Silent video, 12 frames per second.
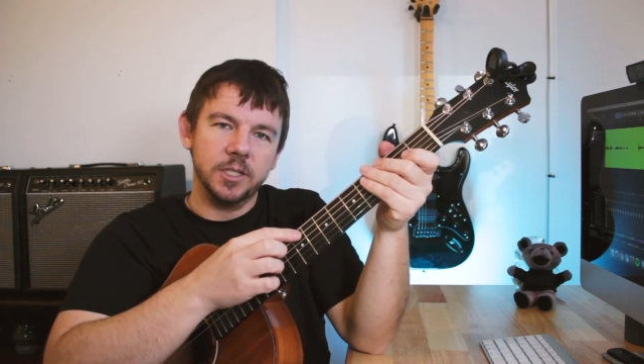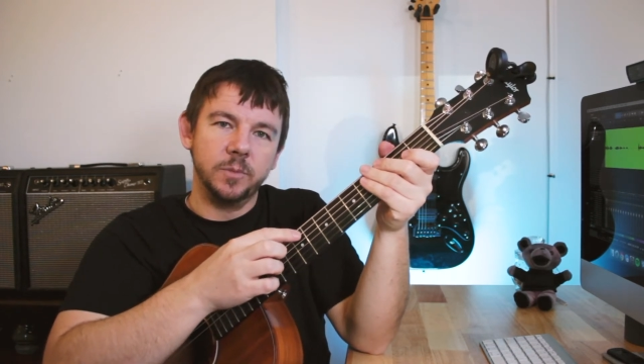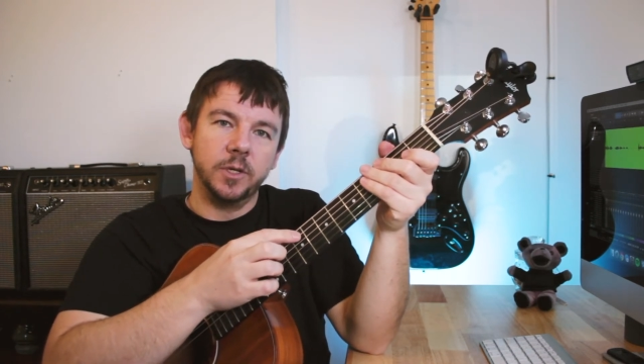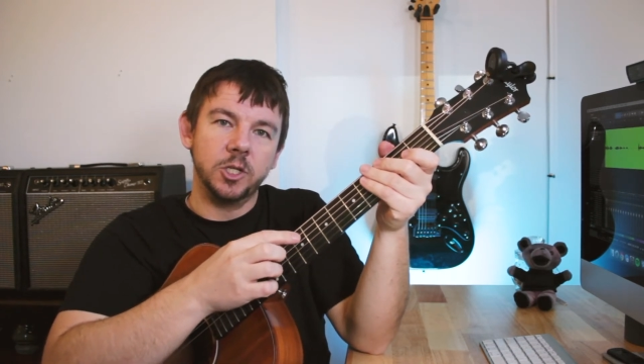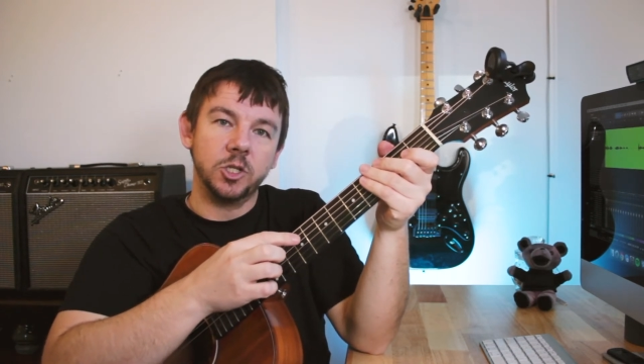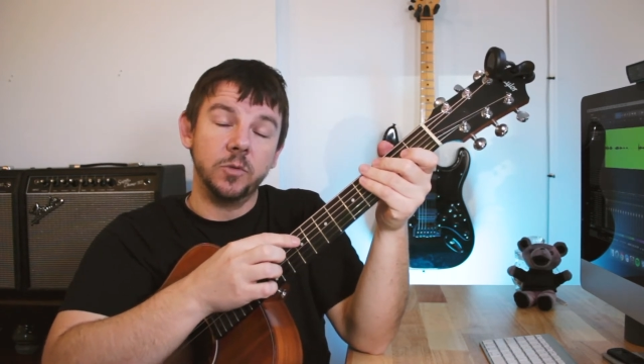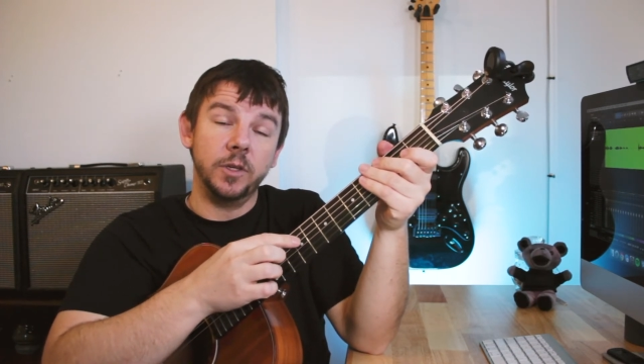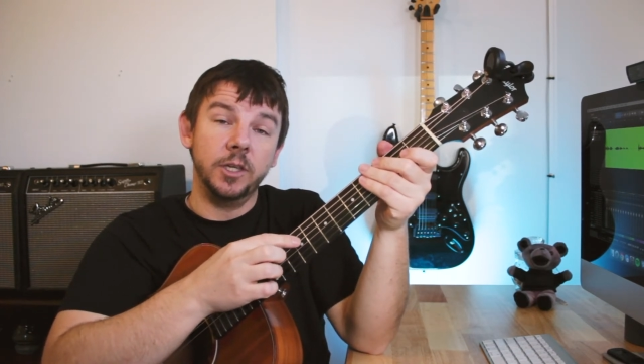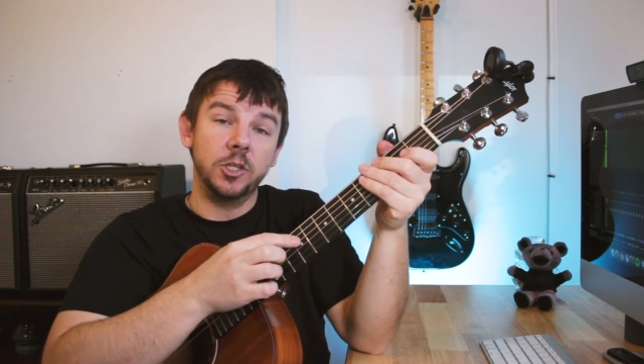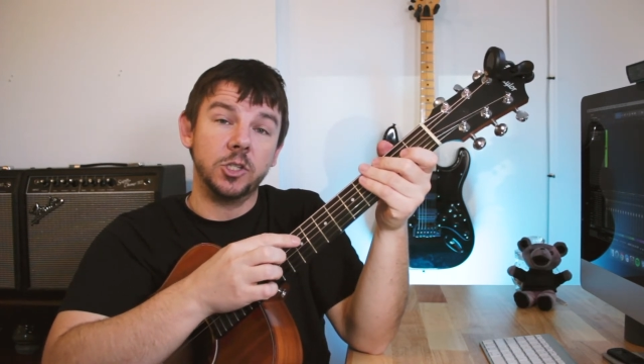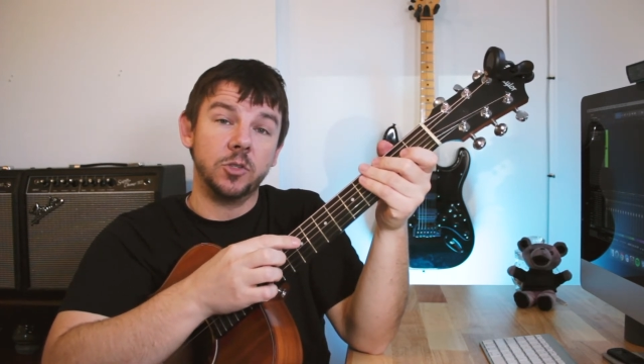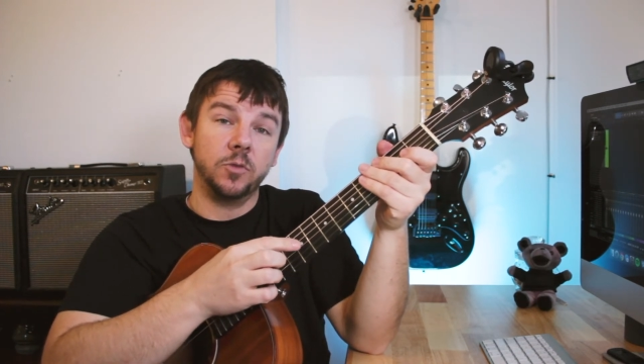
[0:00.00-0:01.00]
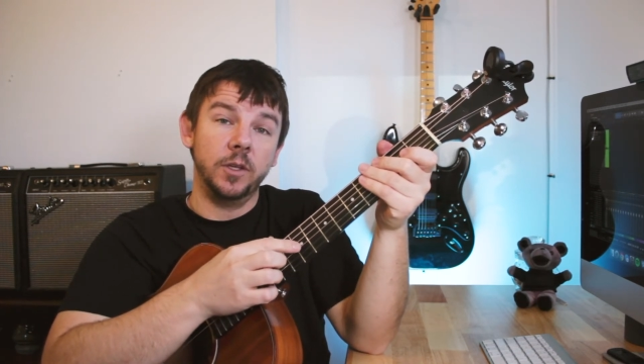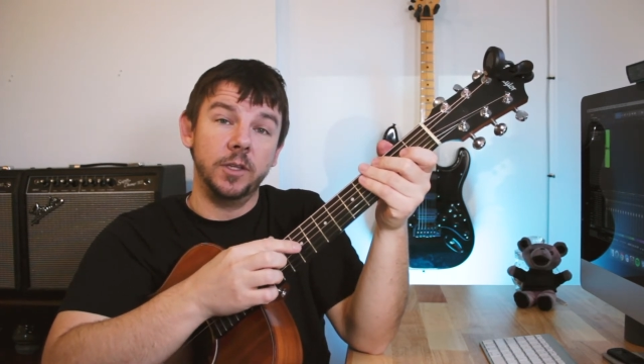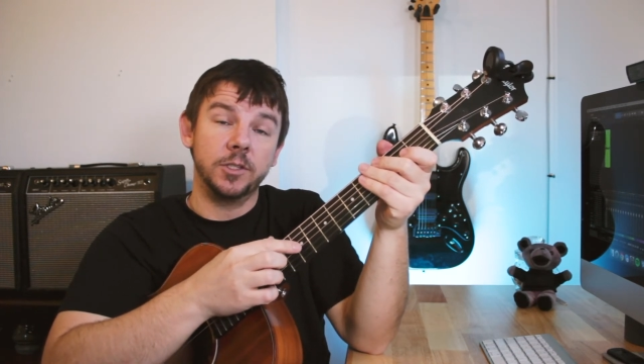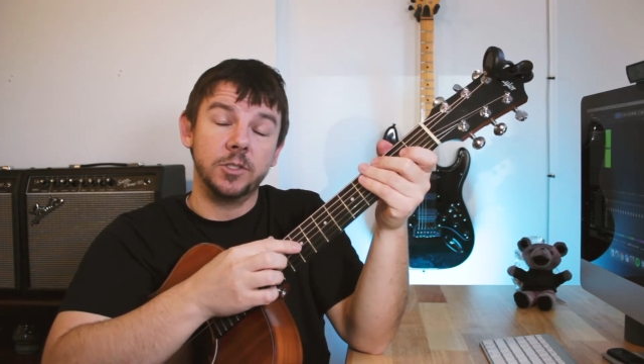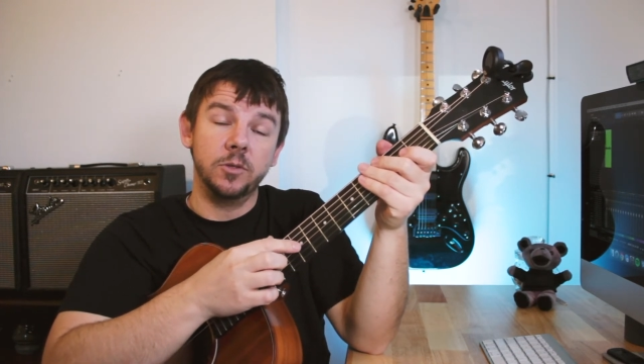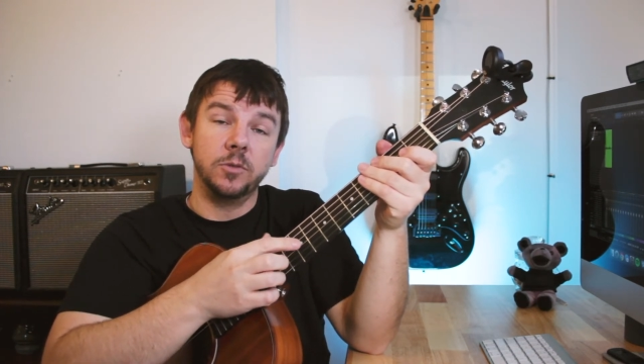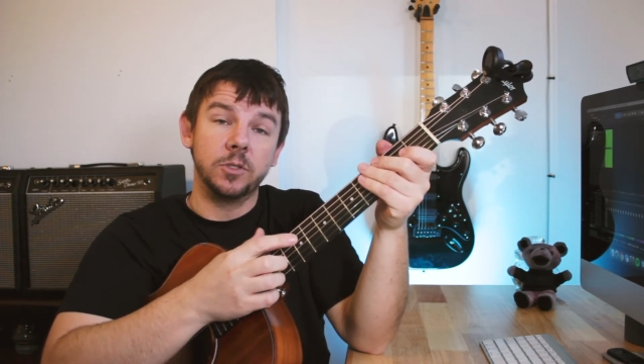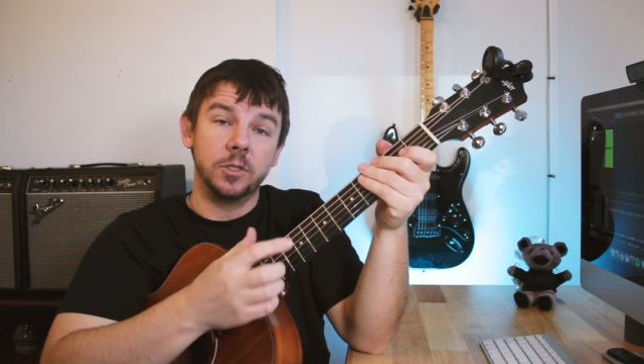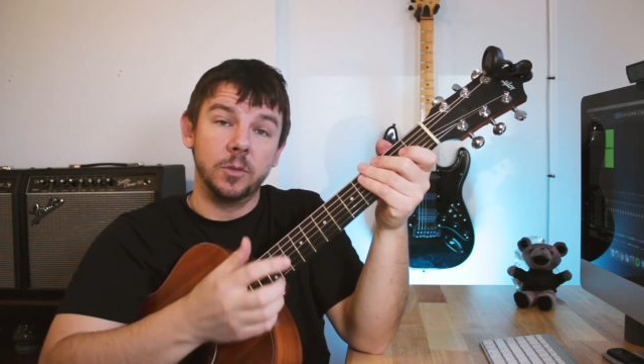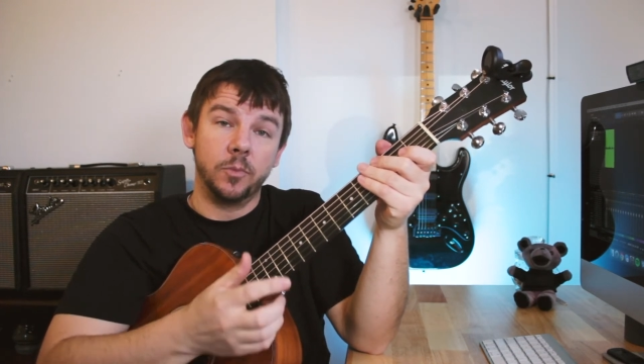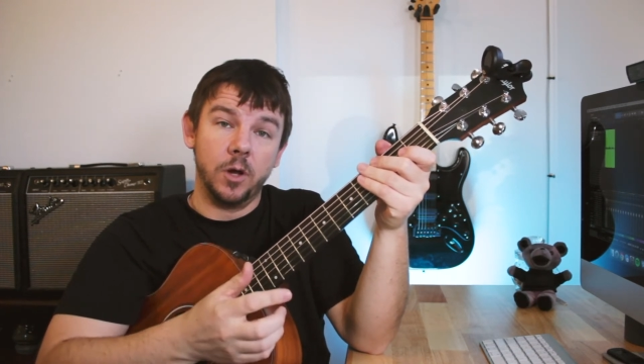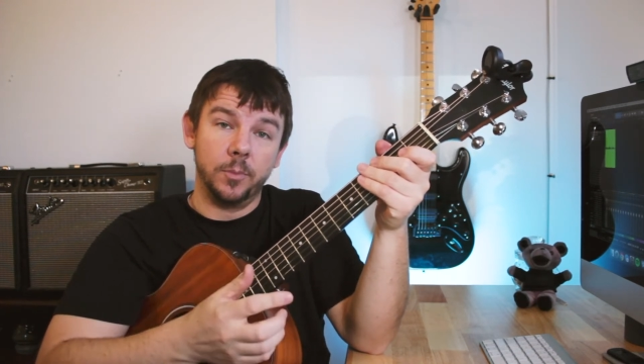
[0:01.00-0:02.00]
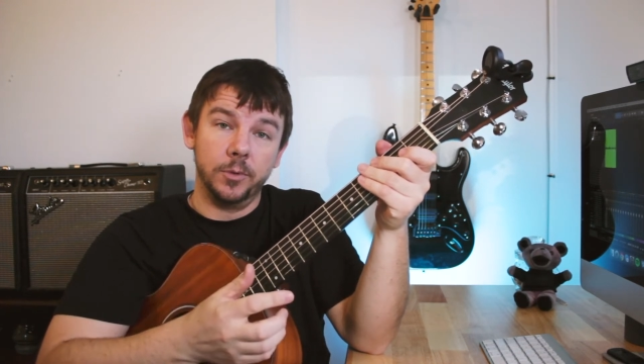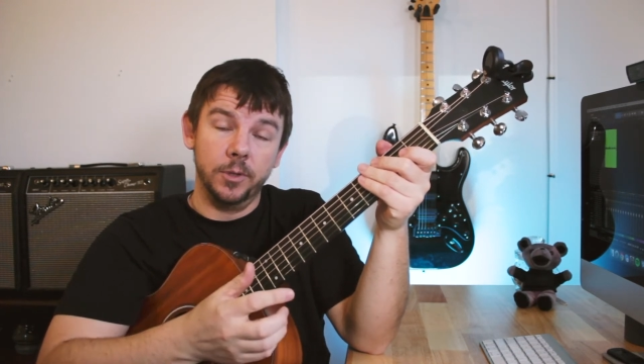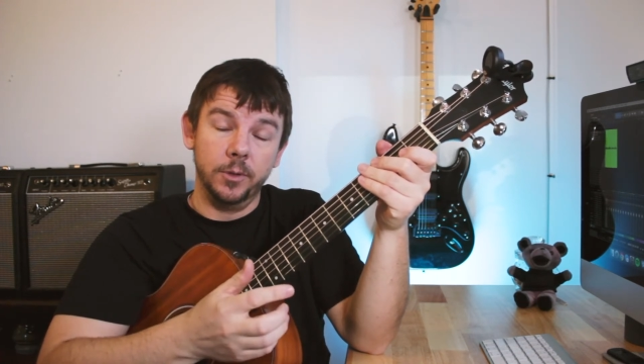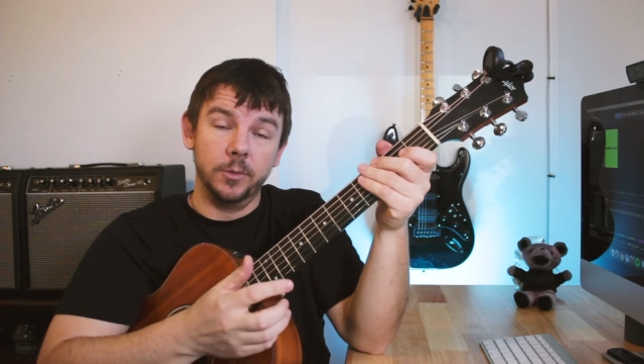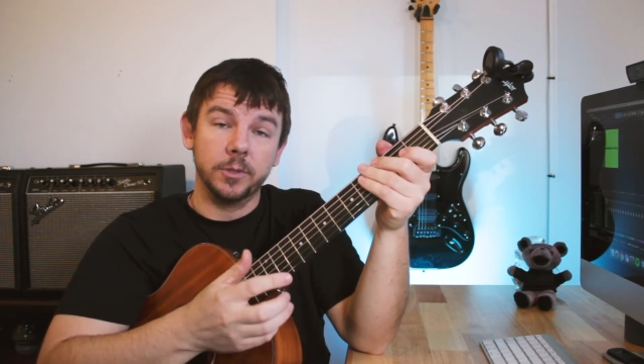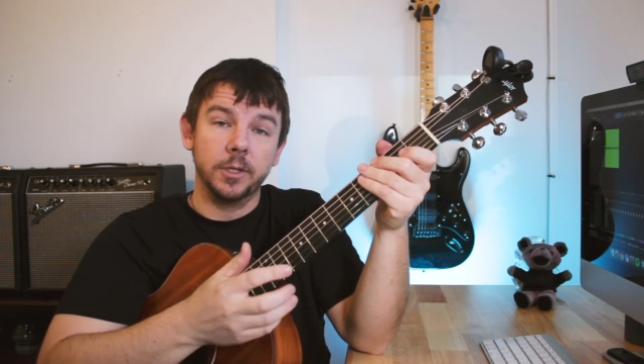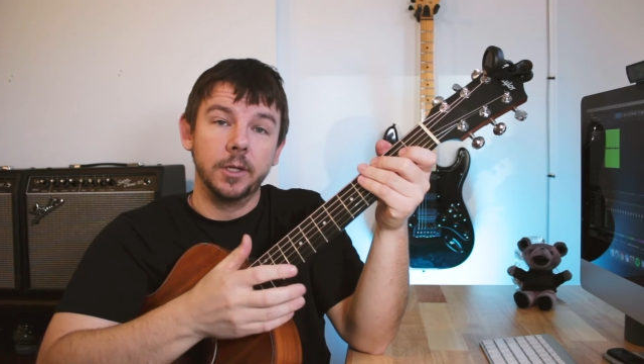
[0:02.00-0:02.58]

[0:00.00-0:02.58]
and make sure each string is tuned to the proper note.